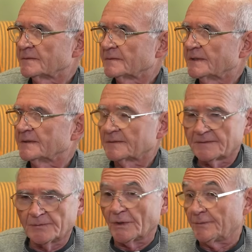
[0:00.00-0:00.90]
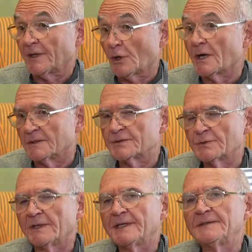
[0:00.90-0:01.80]
the cardinals
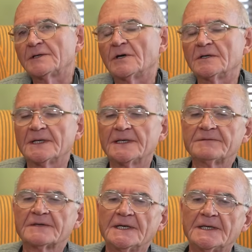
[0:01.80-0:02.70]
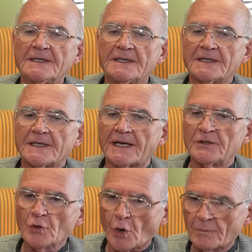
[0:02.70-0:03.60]
who are in the conclave,
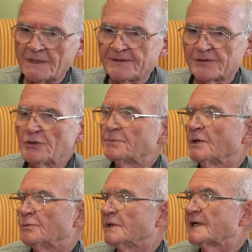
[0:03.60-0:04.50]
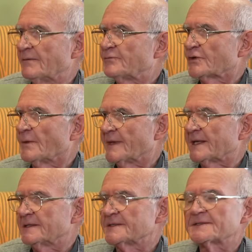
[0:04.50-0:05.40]
and normally the new Pope will come from
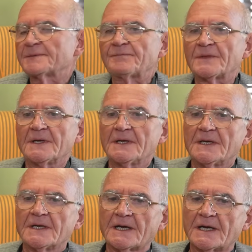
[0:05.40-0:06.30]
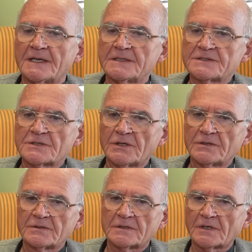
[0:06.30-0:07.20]
that list. And
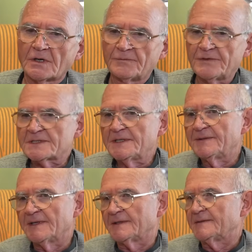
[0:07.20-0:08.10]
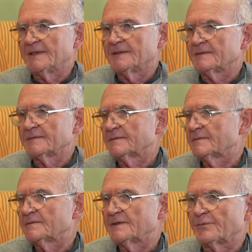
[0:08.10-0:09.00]
so obviously there are
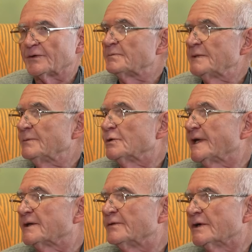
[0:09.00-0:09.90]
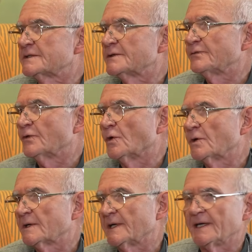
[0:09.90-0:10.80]
different people who get voted
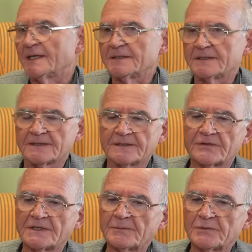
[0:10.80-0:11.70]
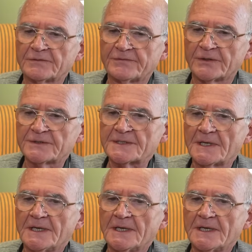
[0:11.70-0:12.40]
for and a different number of votes.